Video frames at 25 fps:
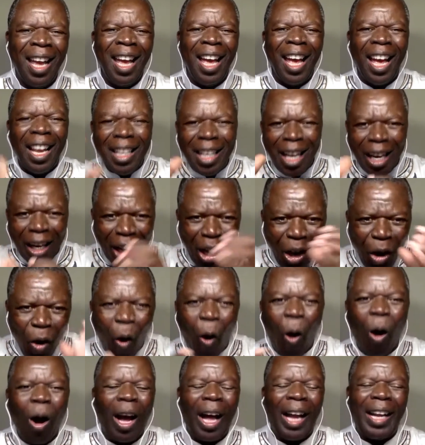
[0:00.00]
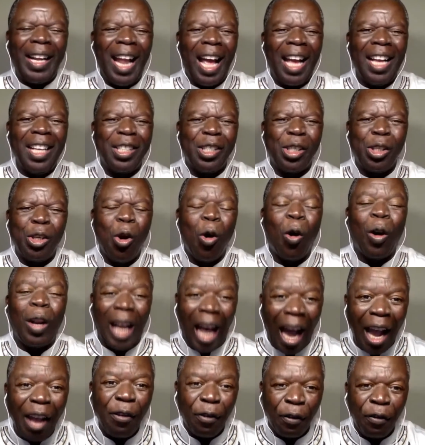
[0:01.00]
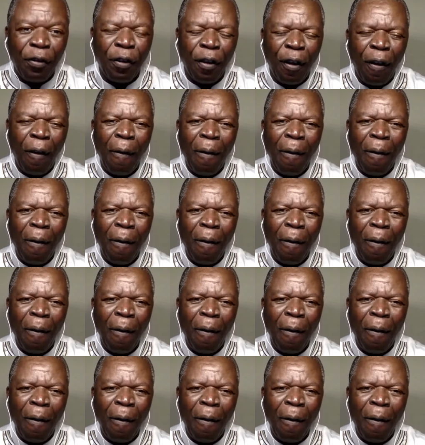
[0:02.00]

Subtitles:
and reorganize your life,